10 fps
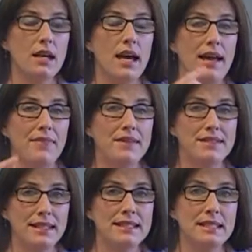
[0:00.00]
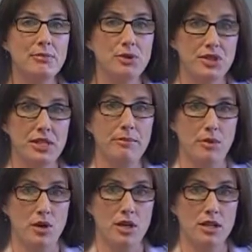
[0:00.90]
At the 60%
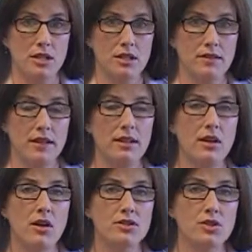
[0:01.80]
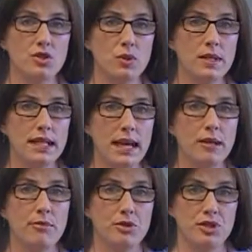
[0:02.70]
mark, they lost
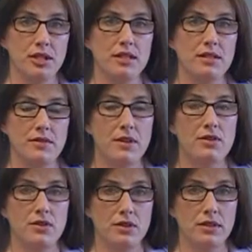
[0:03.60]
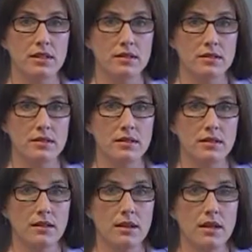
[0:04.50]
28% of those students
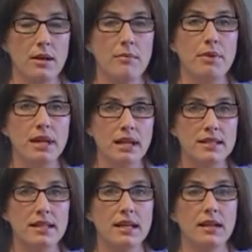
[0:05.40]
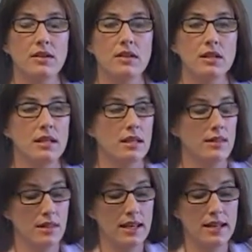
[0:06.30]
because
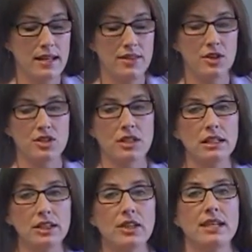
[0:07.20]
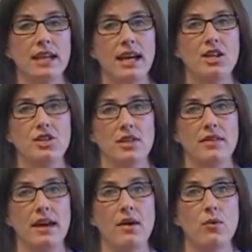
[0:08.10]
and there's a clear indication
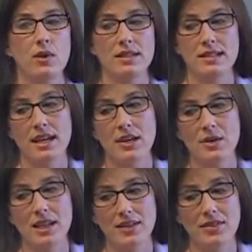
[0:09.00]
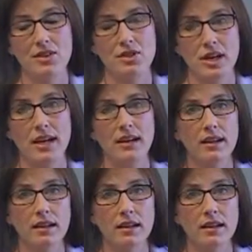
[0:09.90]
that once they get the check